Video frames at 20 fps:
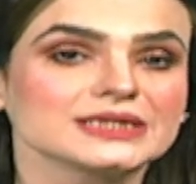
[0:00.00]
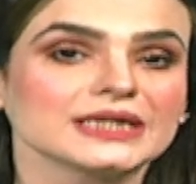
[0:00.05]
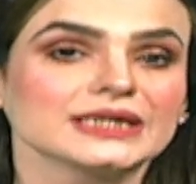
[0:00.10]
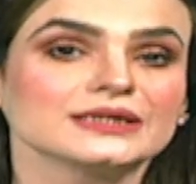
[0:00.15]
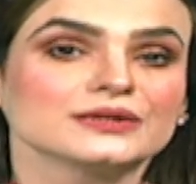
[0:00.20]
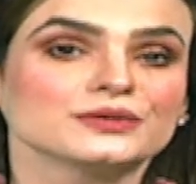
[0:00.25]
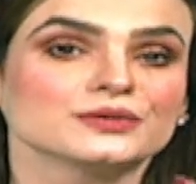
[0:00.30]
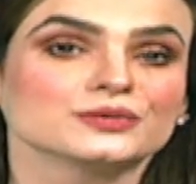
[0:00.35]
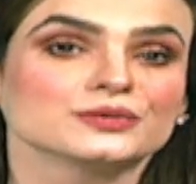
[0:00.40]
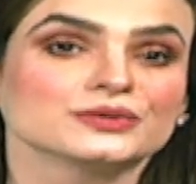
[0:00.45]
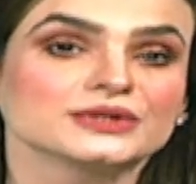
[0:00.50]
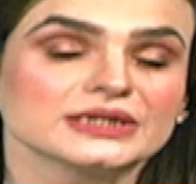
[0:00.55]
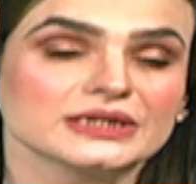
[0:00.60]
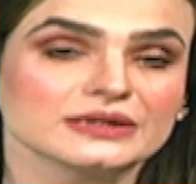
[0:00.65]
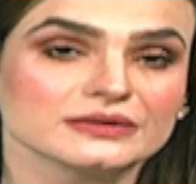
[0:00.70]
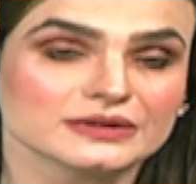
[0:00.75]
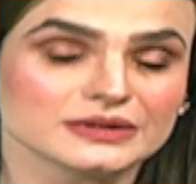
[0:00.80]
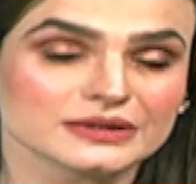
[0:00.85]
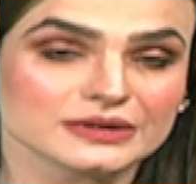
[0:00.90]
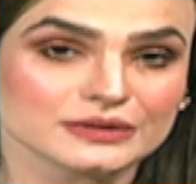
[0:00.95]
then, you know,
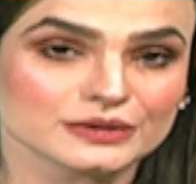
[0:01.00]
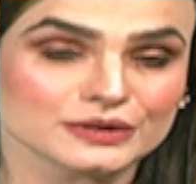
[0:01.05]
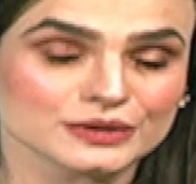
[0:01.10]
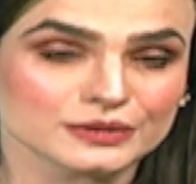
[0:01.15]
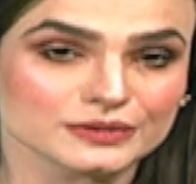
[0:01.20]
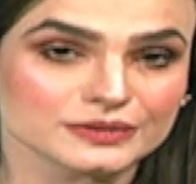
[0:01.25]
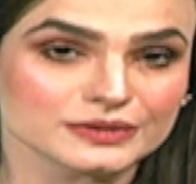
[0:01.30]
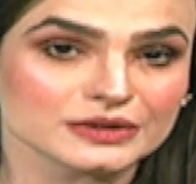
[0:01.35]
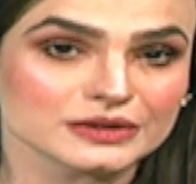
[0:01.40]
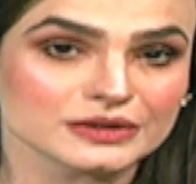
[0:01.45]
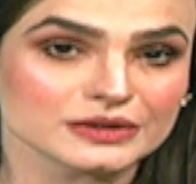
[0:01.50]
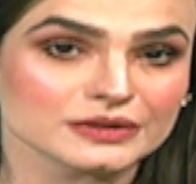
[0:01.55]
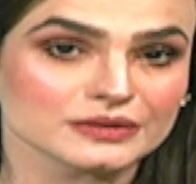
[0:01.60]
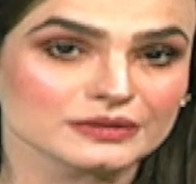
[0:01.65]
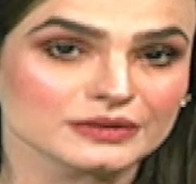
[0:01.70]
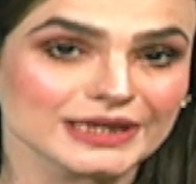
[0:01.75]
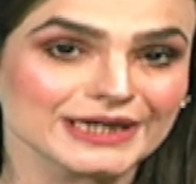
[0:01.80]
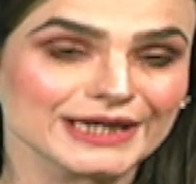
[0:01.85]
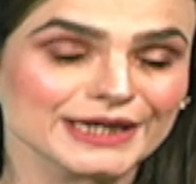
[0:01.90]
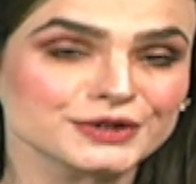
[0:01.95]

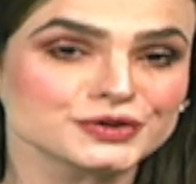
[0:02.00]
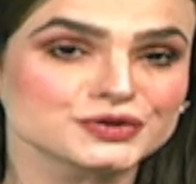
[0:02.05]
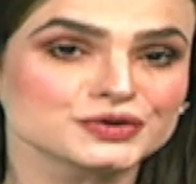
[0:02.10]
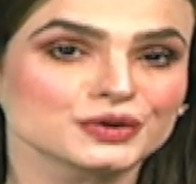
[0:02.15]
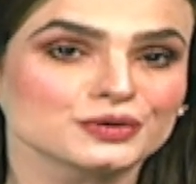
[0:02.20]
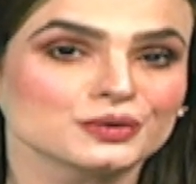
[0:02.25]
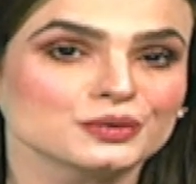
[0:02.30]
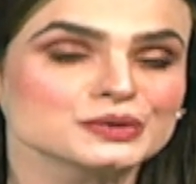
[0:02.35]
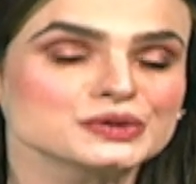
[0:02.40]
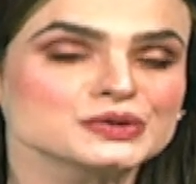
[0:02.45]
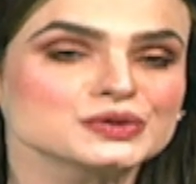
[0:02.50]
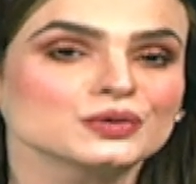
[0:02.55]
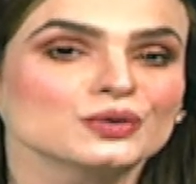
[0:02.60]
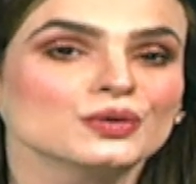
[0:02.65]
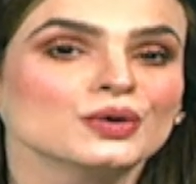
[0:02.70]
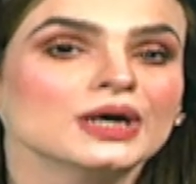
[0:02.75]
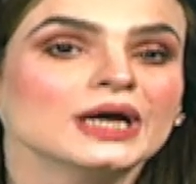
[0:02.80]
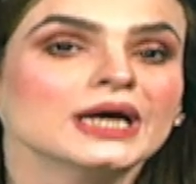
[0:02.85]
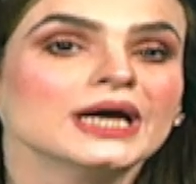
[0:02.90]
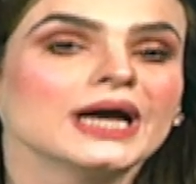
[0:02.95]
the election
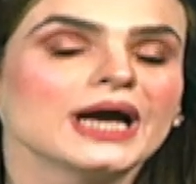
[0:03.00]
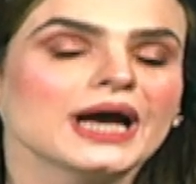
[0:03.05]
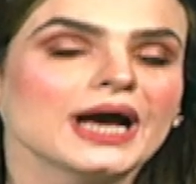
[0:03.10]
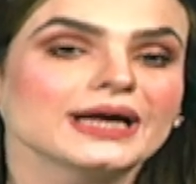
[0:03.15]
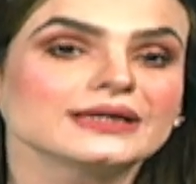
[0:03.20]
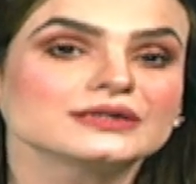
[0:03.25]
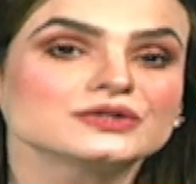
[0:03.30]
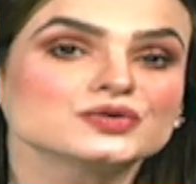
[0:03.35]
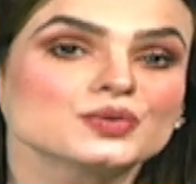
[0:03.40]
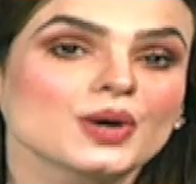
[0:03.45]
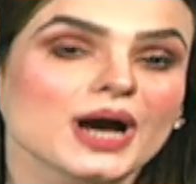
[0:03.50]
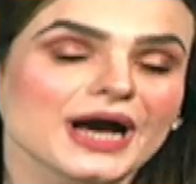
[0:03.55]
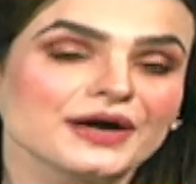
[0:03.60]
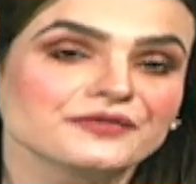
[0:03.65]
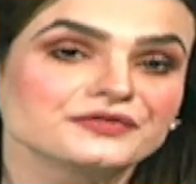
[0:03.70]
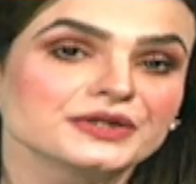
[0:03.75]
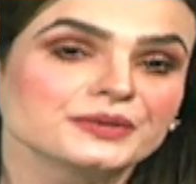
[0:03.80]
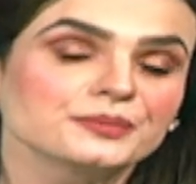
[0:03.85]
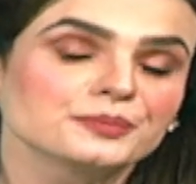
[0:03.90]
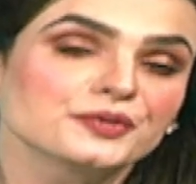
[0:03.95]
also, and to
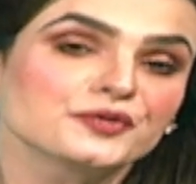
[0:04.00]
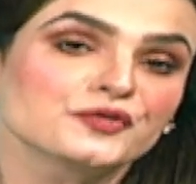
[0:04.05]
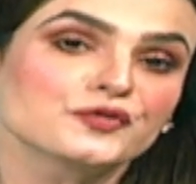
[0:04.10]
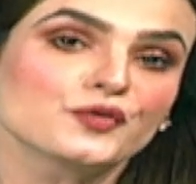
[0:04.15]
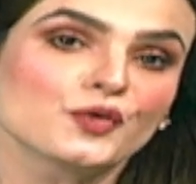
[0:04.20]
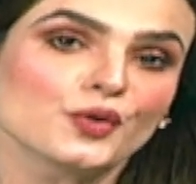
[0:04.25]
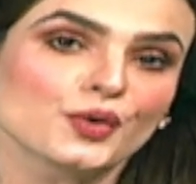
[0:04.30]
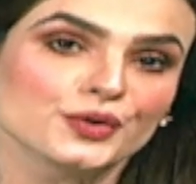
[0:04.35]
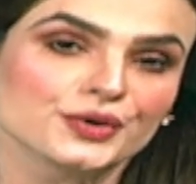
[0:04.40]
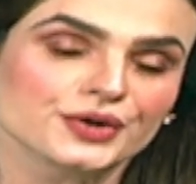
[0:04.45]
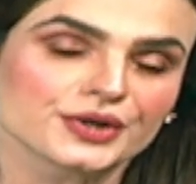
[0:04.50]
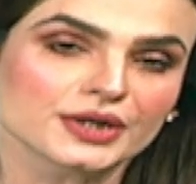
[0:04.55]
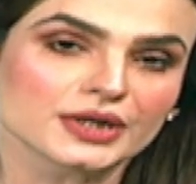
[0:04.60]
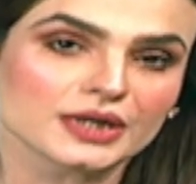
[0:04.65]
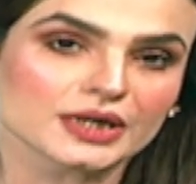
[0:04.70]
have them before